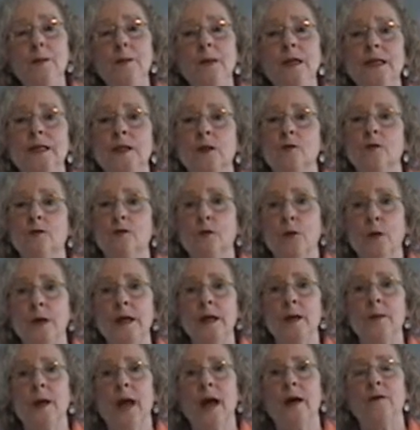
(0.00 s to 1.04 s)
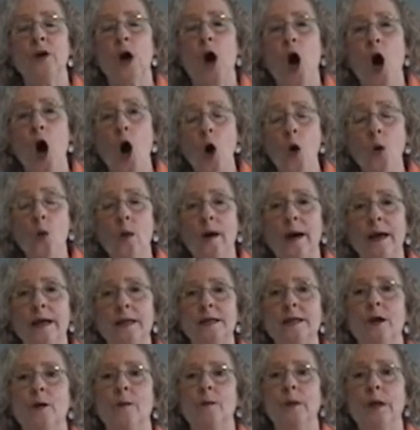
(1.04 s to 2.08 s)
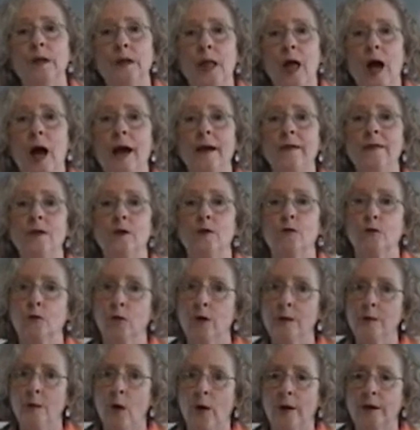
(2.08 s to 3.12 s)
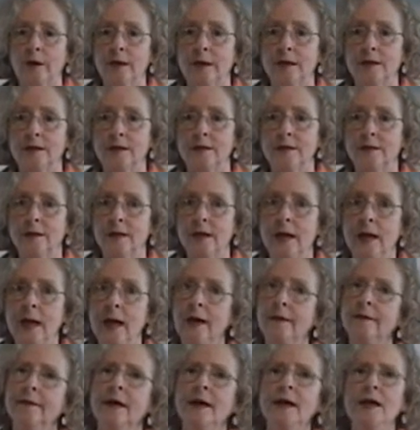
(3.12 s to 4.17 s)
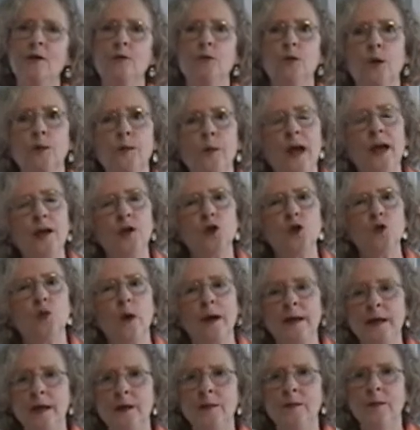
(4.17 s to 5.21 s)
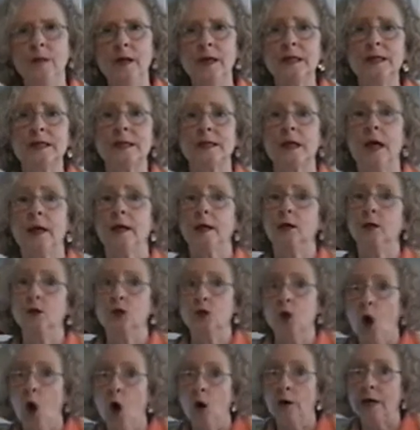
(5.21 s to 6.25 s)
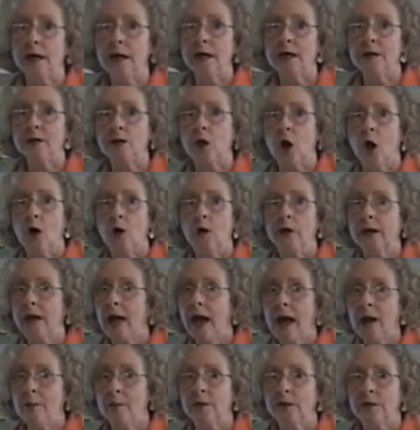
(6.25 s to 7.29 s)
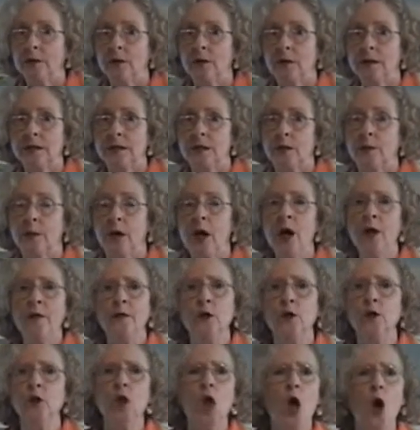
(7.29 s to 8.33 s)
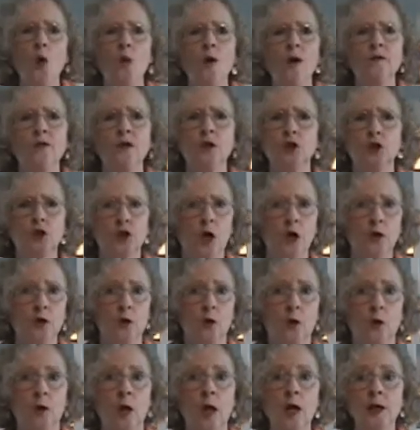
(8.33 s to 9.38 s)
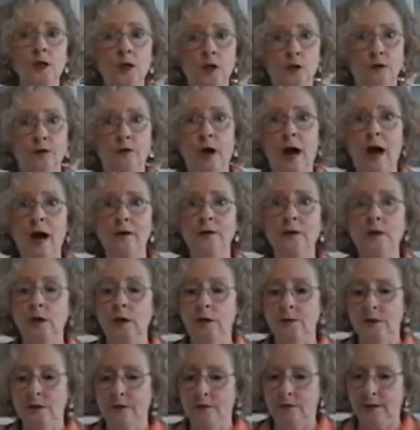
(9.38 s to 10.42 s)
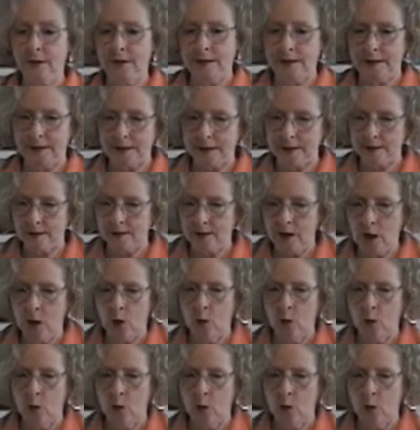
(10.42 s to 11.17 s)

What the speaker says: enemies of freedom have always maligned the free market. They have perpetuated myths like dog-eat-dog capitalism, the law of the jungle, survival of the fittest,